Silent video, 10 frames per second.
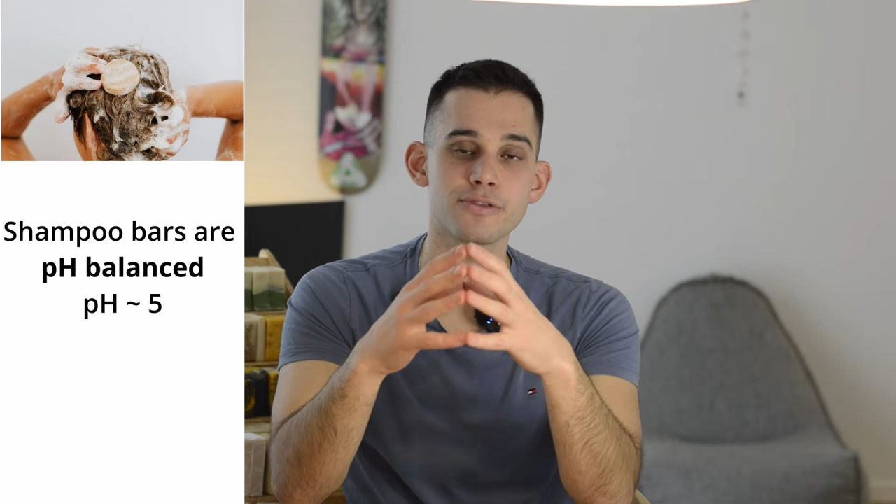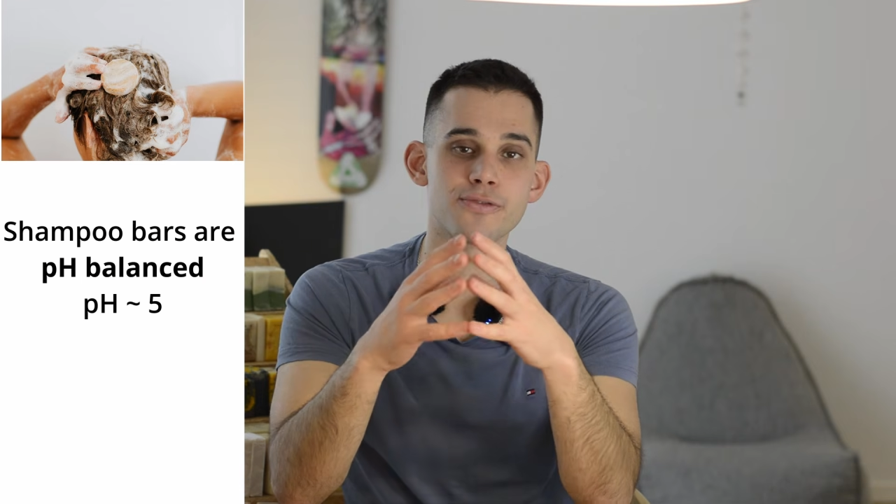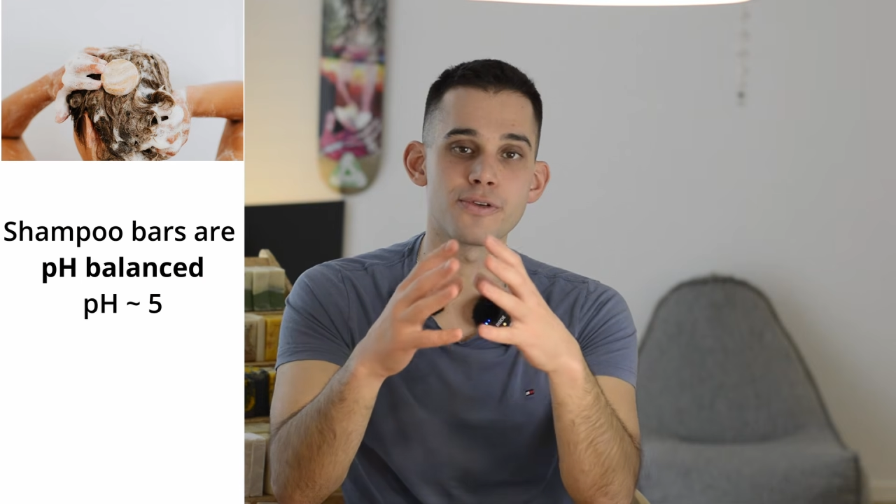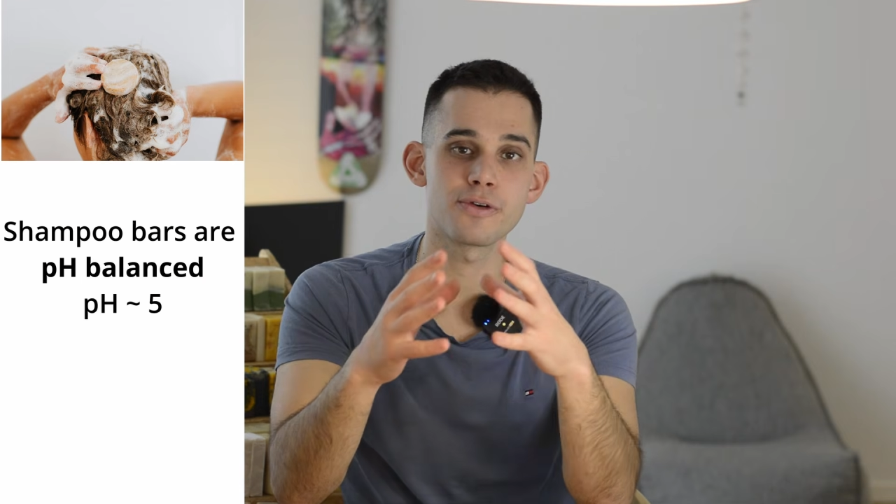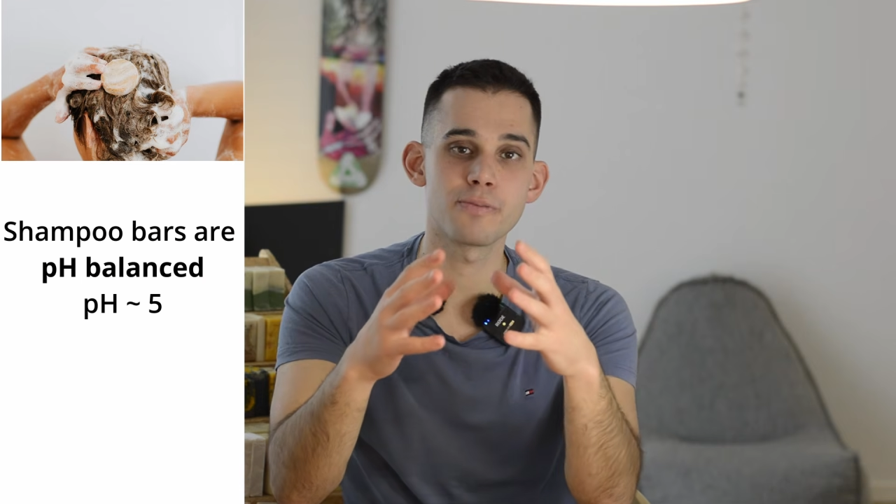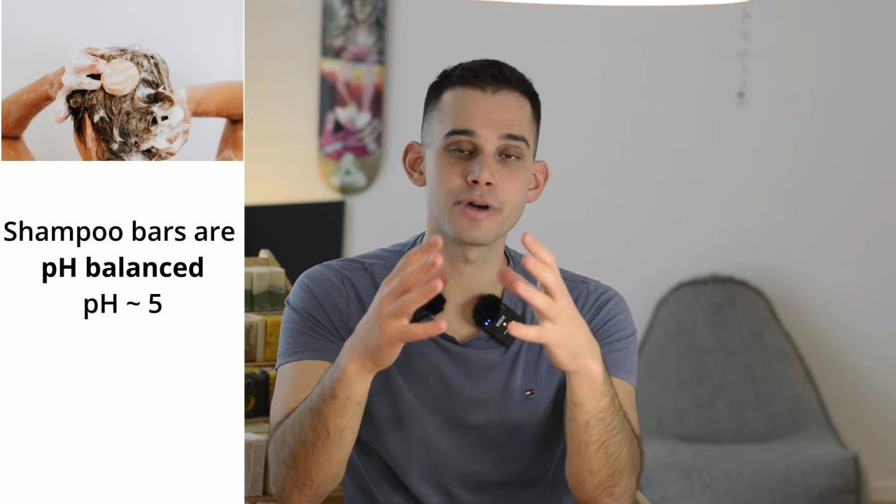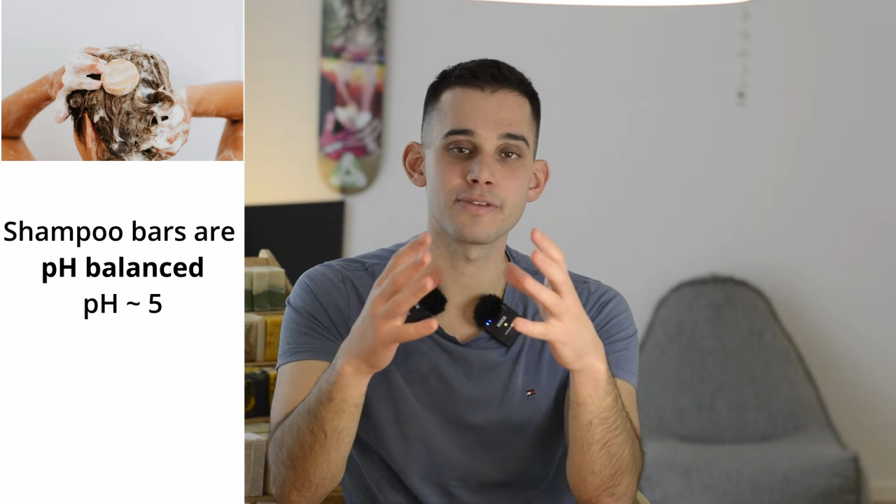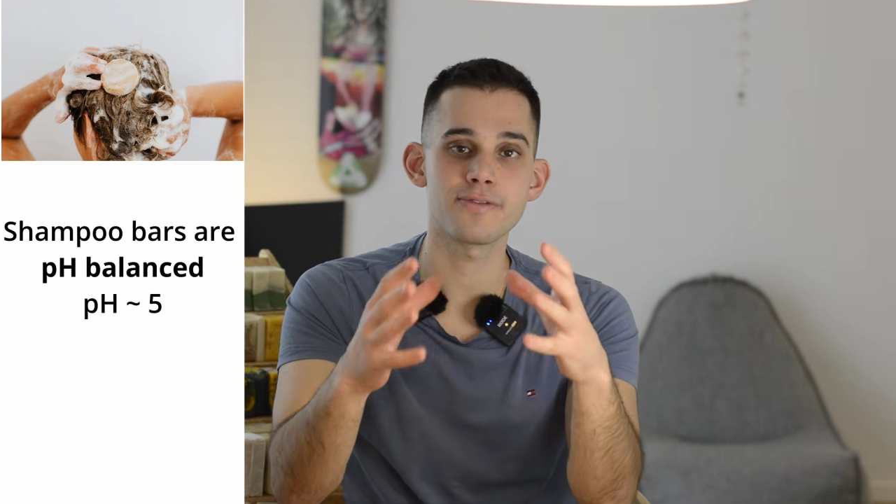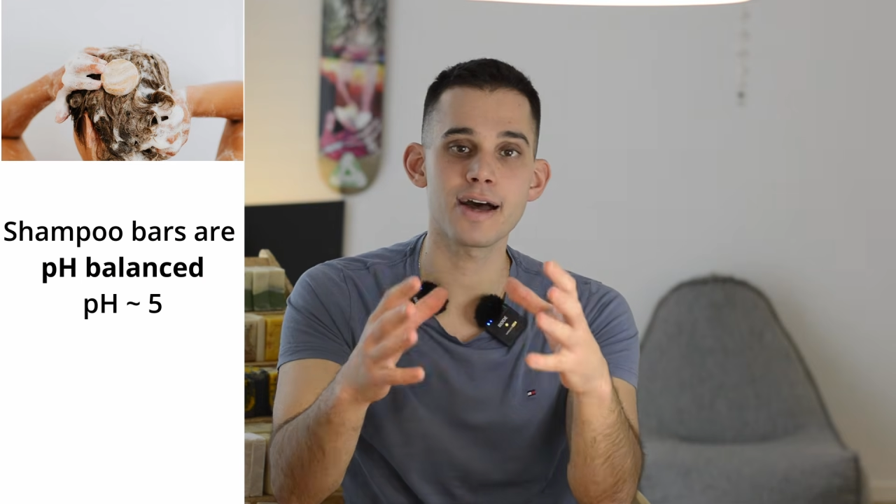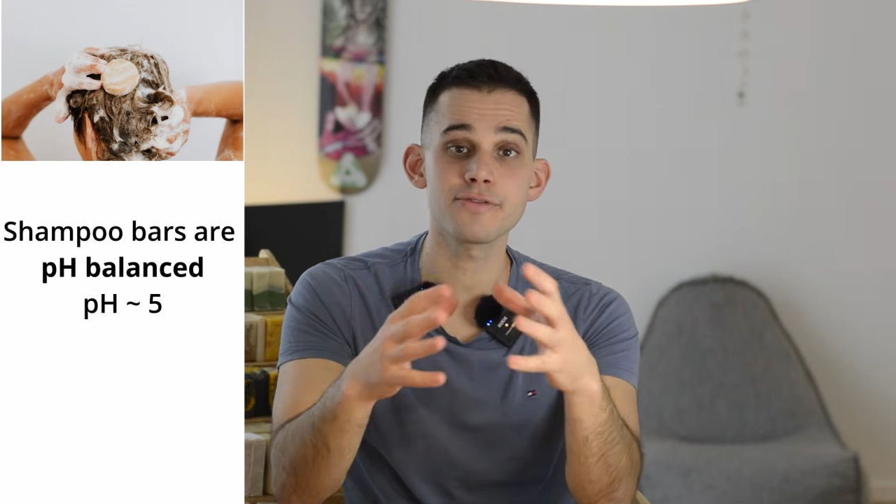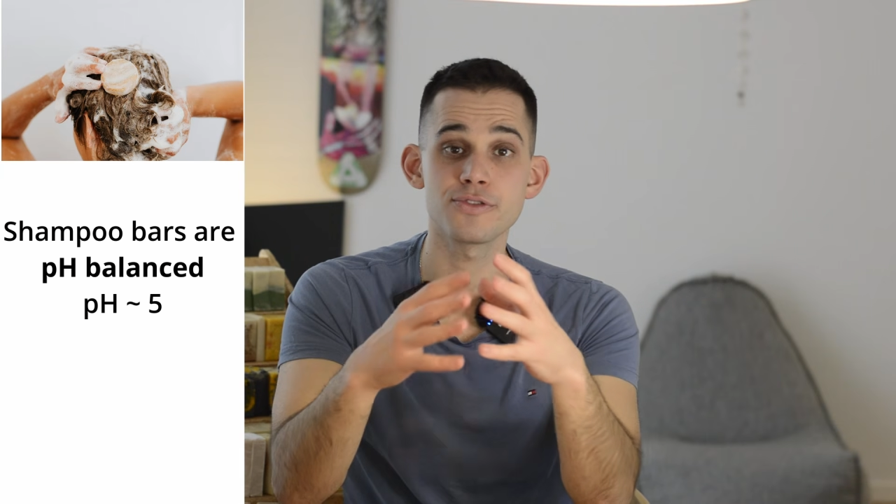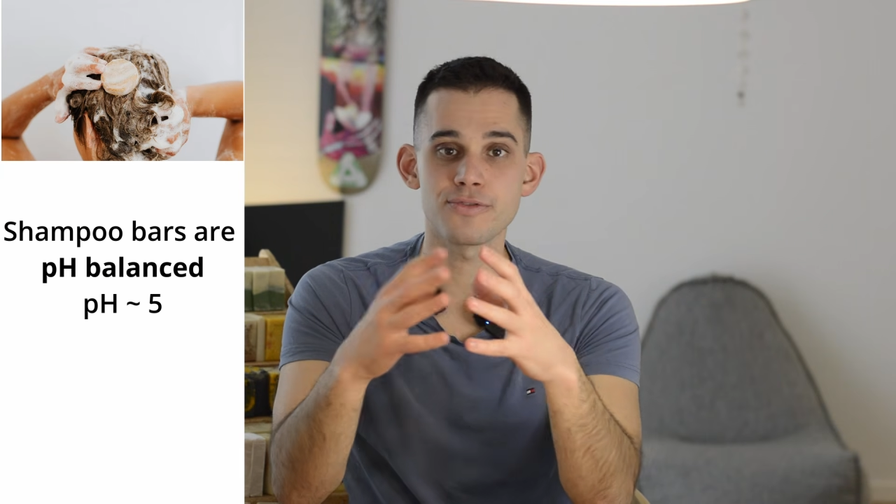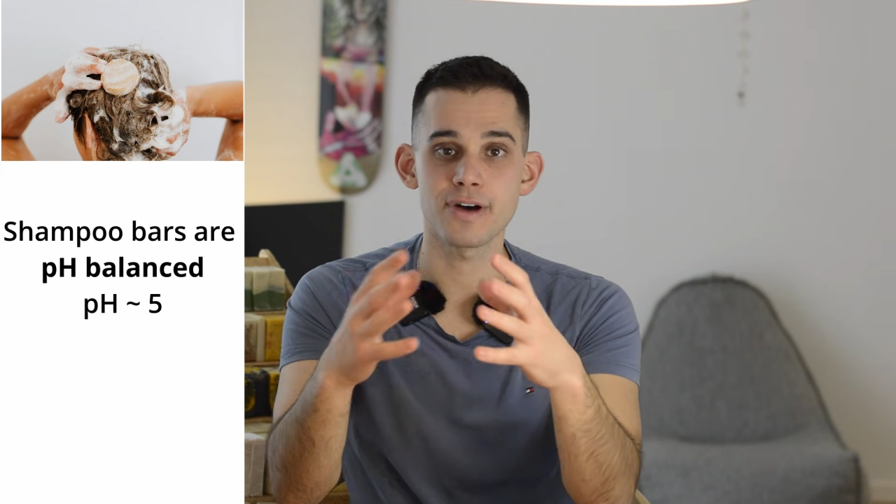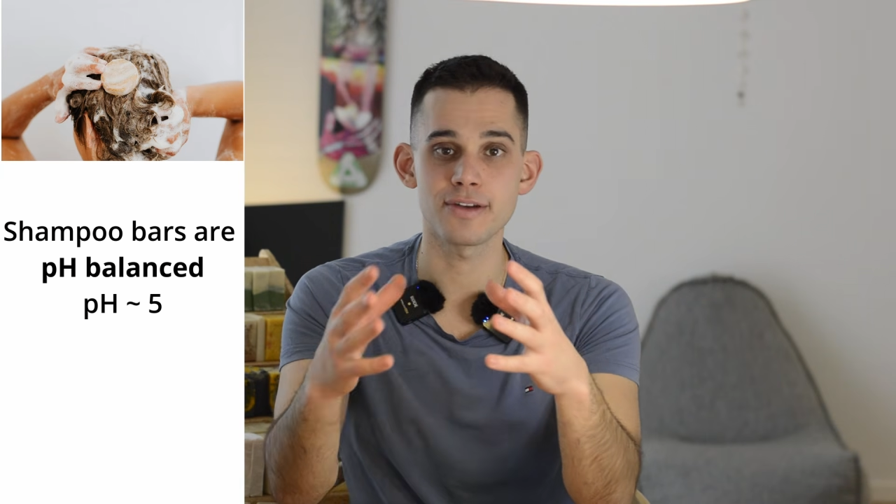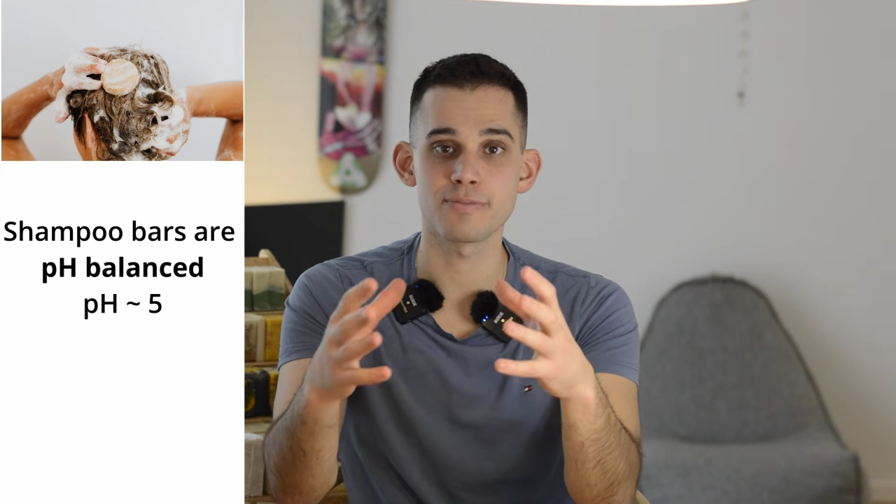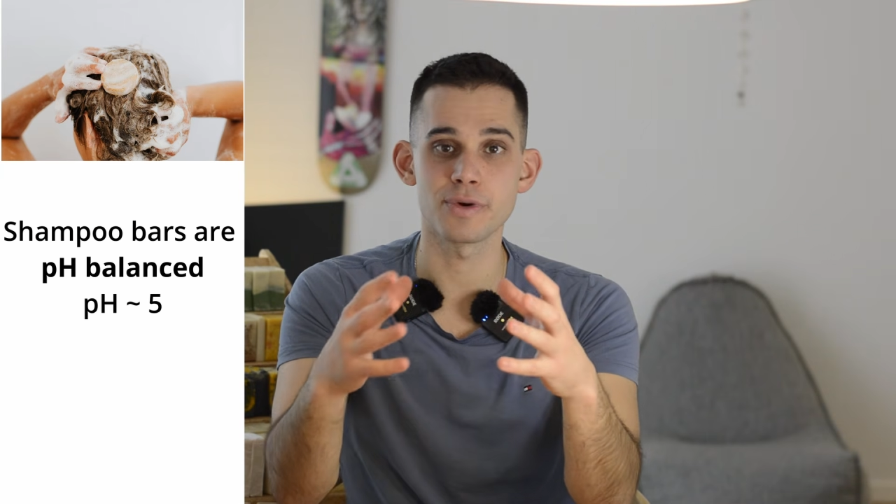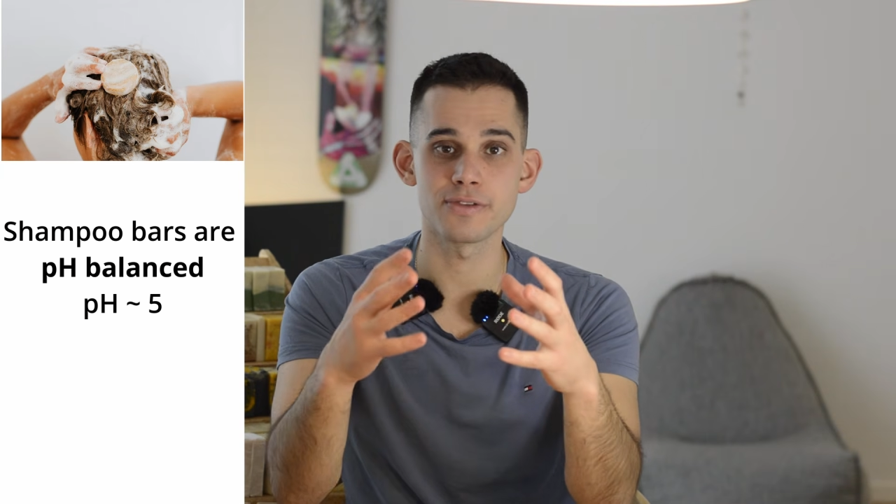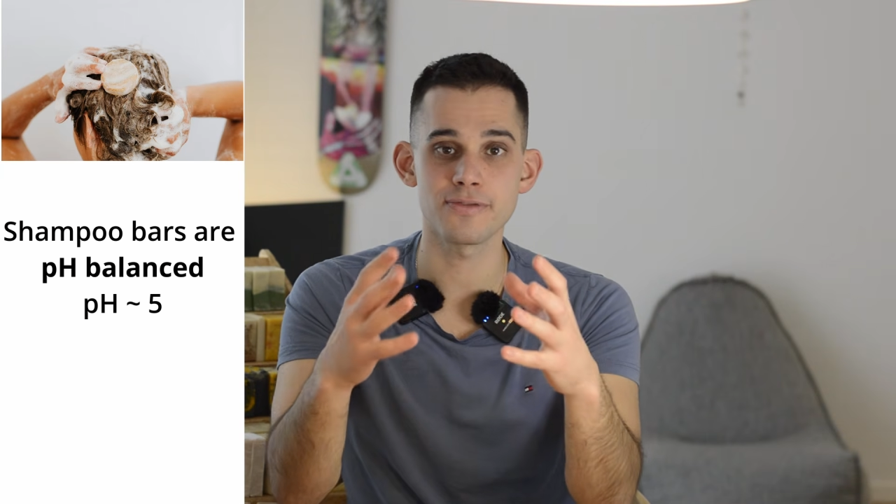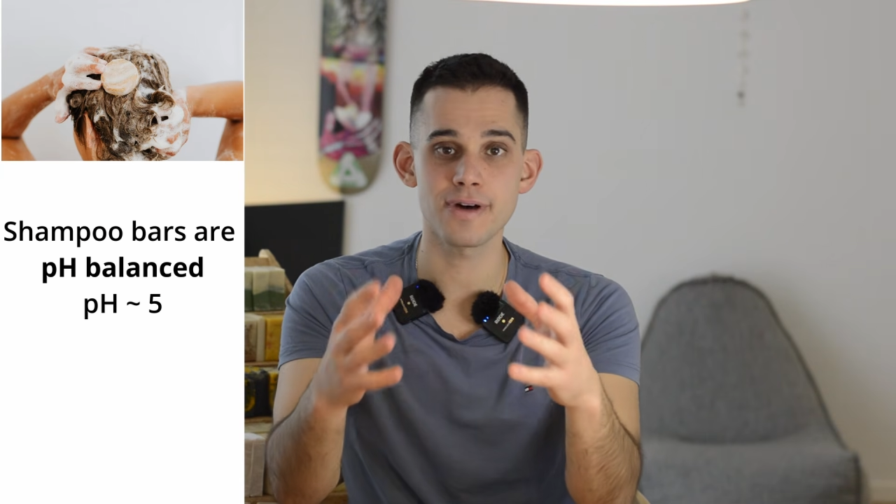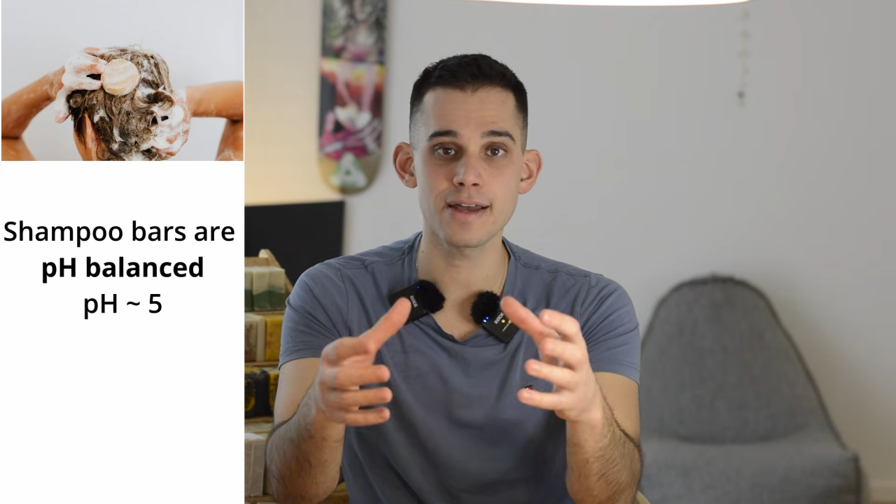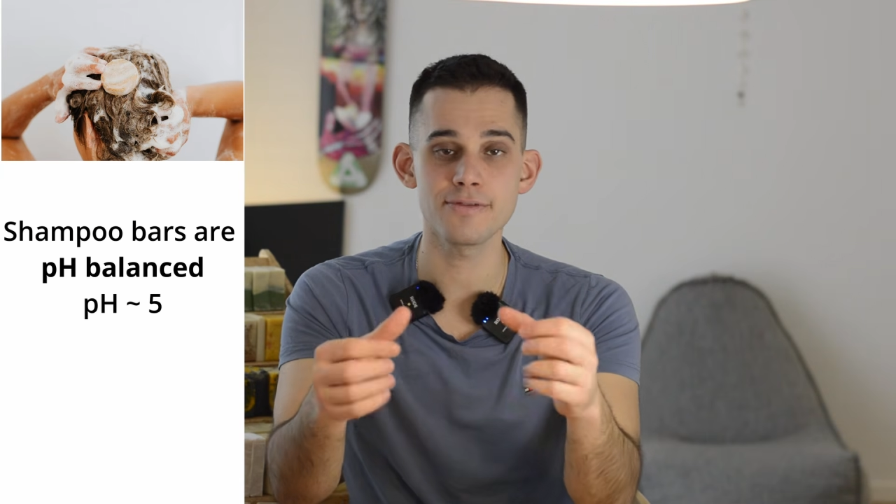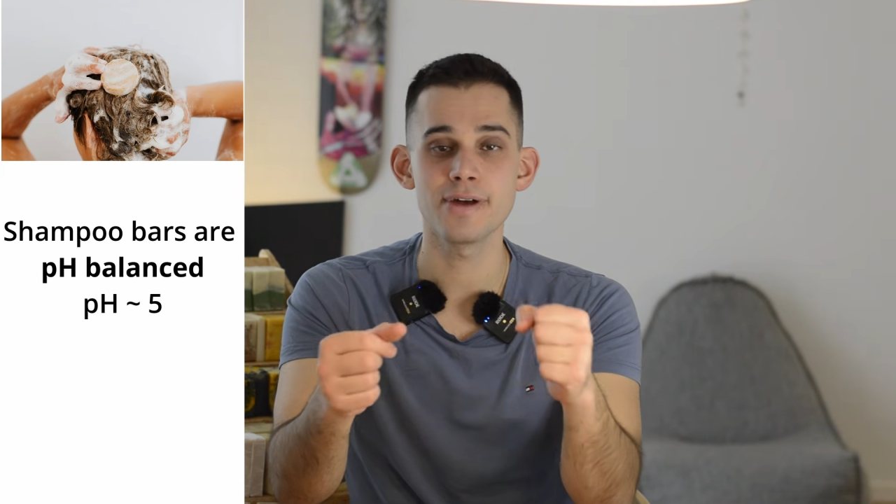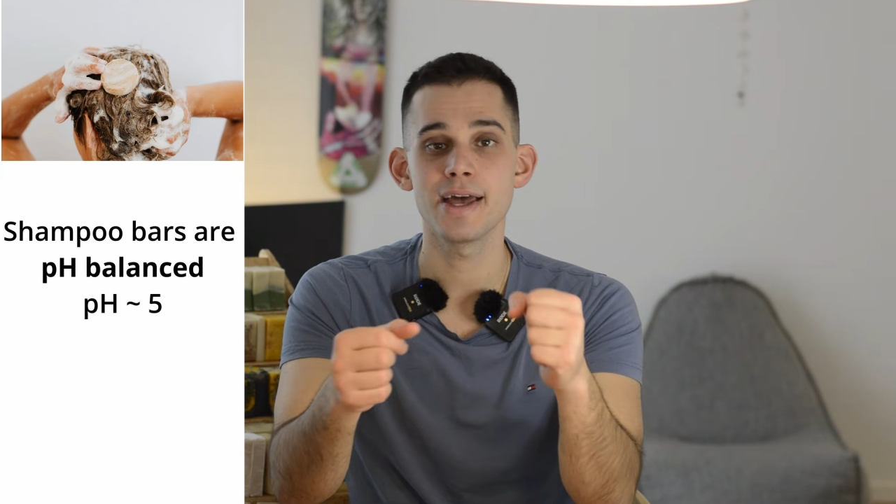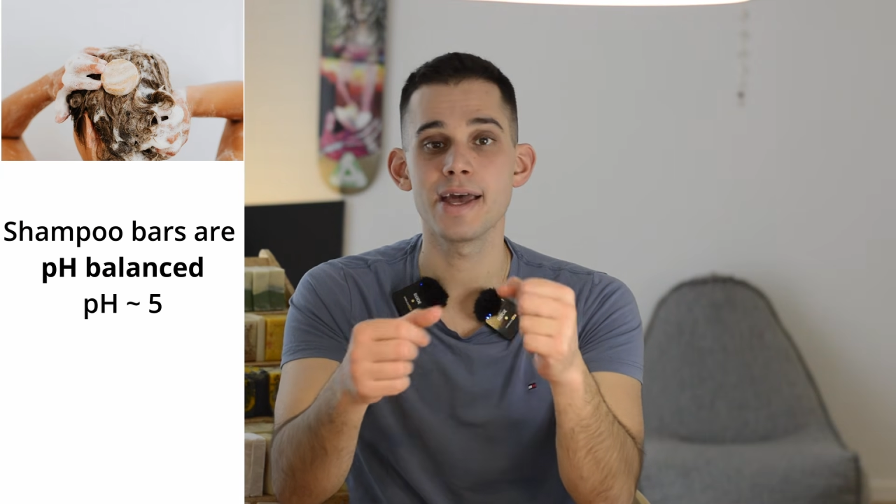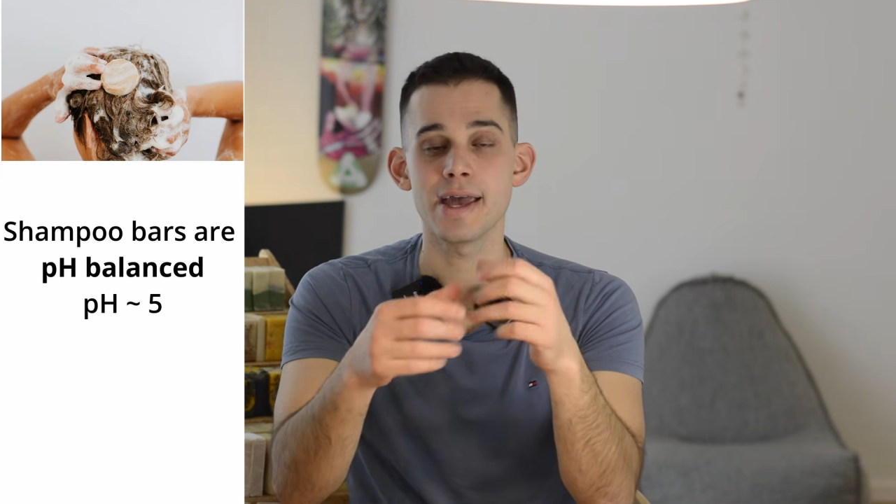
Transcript: 4.5 to 5.5,